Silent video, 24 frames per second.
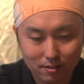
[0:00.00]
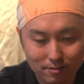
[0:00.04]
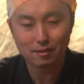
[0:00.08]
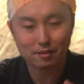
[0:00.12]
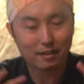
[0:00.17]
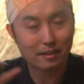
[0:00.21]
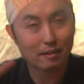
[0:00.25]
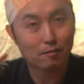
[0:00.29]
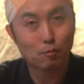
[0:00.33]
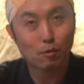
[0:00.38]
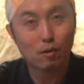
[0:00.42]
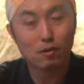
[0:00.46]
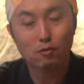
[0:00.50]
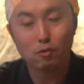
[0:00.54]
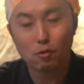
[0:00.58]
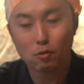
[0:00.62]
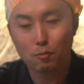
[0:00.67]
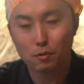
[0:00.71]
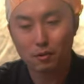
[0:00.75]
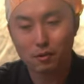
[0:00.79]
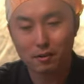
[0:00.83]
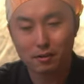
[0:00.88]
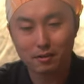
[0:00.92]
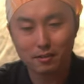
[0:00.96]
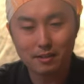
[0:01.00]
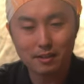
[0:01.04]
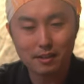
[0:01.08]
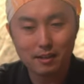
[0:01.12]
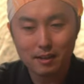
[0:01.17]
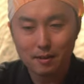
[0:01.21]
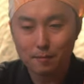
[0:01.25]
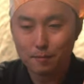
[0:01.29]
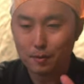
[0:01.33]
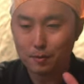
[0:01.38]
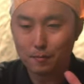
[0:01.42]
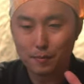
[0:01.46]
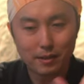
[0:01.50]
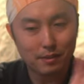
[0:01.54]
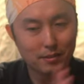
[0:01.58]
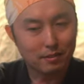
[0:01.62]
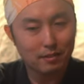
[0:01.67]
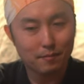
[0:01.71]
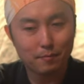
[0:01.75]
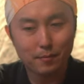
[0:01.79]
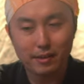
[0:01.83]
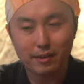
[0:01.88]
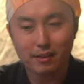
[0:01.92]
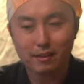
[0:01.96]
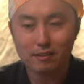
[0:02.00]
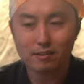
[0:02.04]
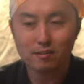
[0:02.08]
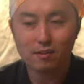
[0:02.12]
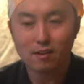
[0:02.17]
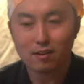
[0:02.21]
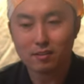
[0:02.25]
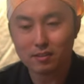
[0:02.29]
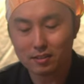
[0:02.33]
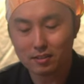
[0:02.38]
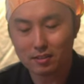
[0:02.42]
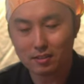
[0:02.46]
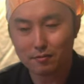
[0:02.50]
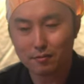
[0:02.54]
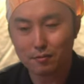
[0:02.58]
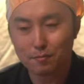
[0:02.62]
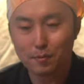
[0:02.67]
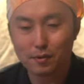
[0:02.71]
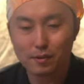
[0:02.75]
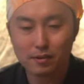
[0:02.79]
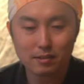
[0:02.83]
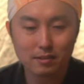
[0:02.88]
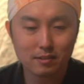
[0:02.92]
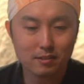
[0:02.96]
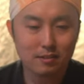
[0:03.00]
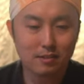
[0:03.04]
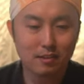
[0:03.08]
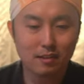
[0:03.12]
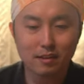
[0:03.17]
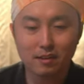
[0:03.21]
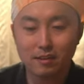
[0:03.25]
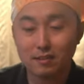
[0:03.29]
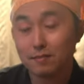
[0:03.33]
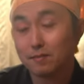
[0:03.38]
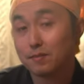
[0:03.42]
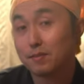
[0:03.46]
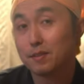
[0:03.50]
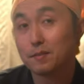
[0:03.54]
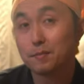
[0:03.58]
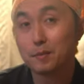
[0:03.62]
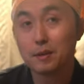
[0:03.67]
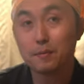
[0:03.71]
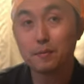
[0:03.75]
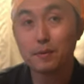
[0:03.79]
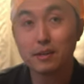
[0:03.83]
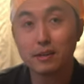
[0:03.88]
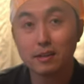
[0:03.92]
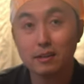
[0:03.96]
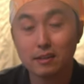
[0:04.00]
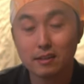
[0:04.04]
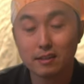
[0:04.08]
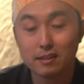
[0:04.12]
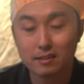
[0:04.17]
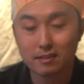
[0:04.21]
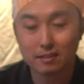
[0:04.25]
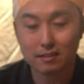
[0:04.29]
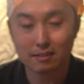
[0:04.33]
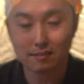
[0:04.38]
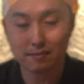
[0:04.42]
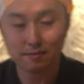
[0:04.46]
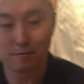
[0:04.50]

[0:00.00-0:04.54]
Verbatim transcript: You take one whole bird, but basically make it into all these different parts, and it might make it easier